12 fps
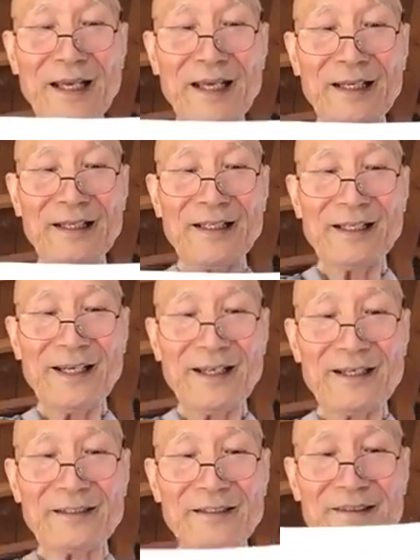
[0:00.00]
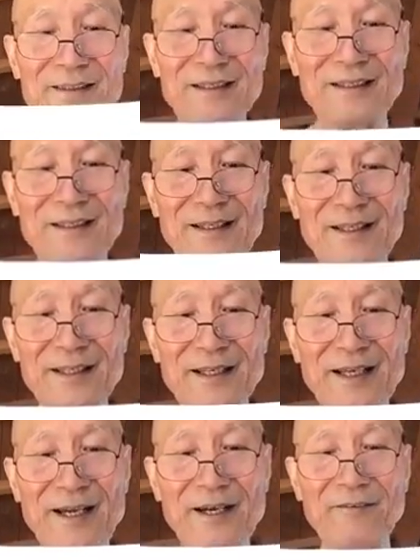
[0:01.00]
In the end,
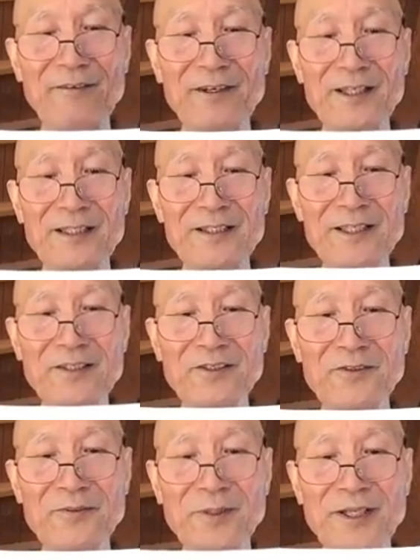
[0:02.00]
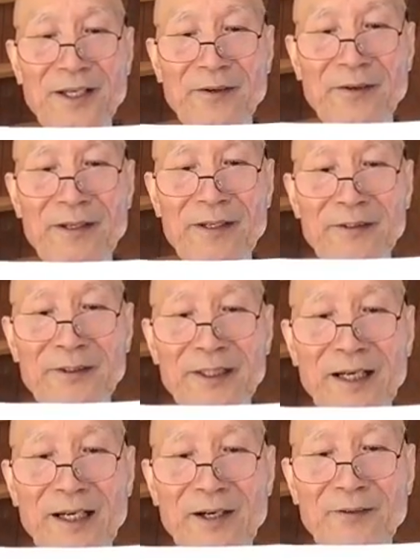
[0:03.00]
the ability to be aware
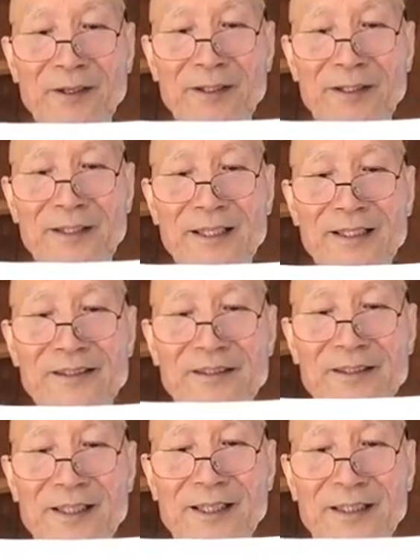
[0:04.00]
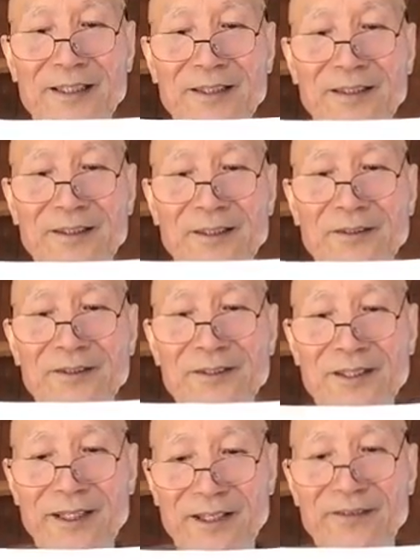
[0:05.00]
that there is no
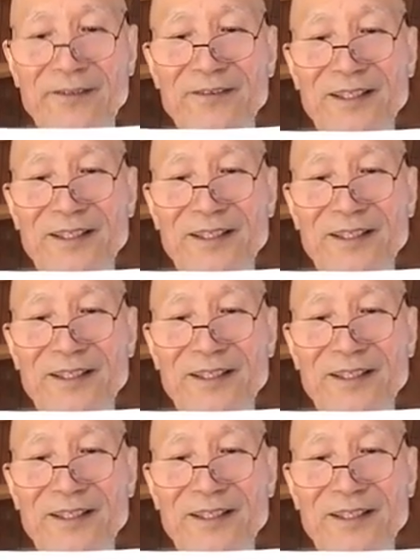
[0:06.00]
self,